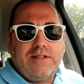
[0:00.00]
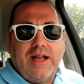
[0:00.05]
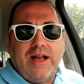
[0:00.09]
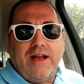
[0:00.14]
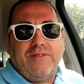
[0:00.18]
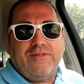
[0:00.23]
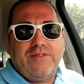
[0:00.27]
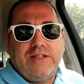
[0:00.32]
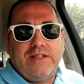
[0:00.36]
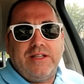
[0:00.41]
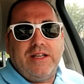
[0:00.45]
to
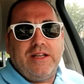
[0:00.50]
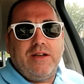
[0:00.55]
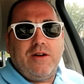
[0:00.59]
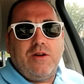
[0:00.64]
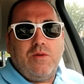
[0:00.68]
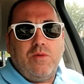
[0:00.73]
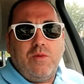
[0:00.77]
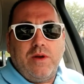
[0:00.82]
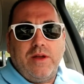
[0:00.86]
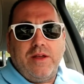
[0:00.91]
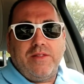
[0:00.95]
have to
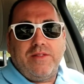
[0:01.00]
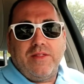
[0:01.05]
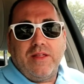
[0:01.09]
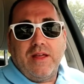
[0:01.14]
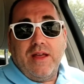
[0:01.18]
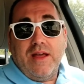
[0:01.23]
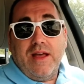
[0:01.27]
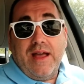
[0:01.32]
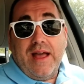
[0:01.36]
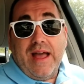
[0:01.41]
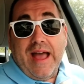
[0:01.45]
deal with
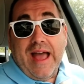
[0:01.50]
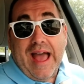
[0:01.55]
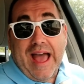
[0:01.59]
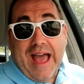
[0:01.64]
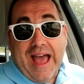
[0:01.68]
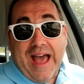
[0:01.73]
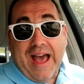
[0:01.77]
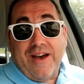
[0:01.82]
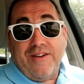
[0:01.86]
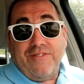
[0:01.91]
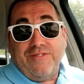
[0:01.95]

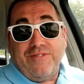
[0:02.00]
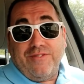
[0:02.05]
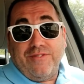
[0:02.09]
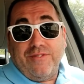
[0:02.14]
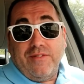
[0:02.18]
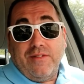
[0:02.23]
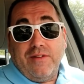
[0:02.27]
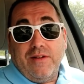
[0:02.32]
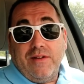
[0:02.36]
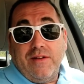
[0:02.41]
half